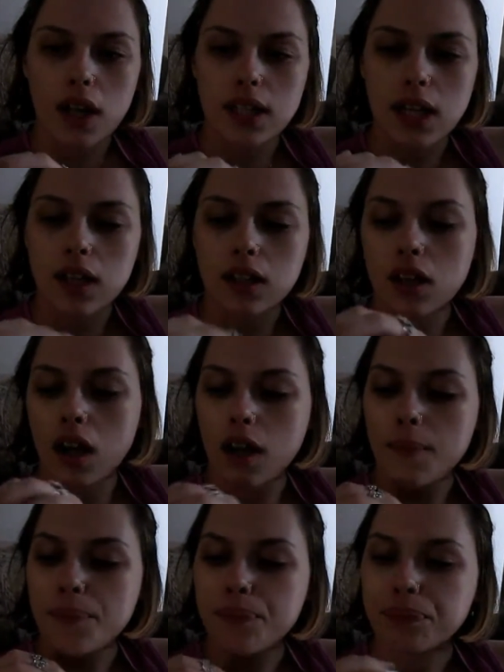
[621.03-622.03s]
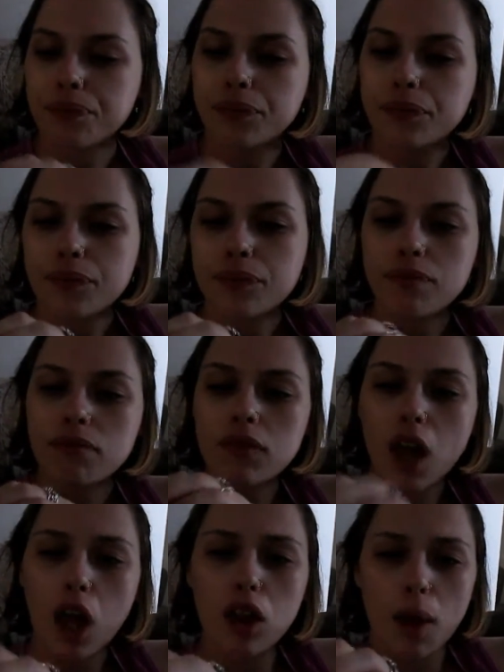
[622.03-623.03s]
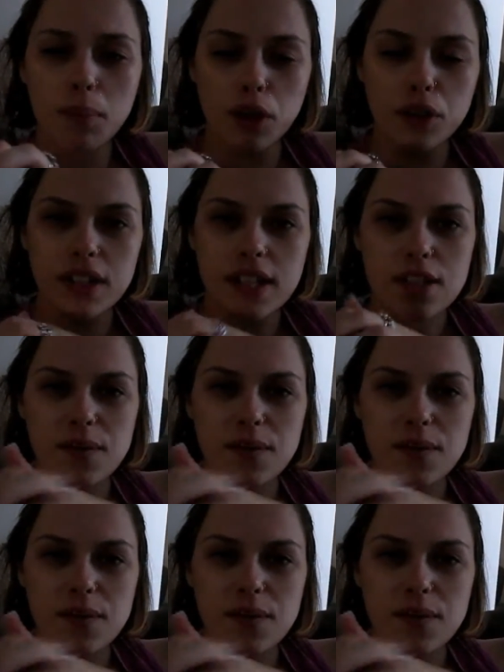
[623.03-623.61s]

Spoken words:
and then I'll upload this.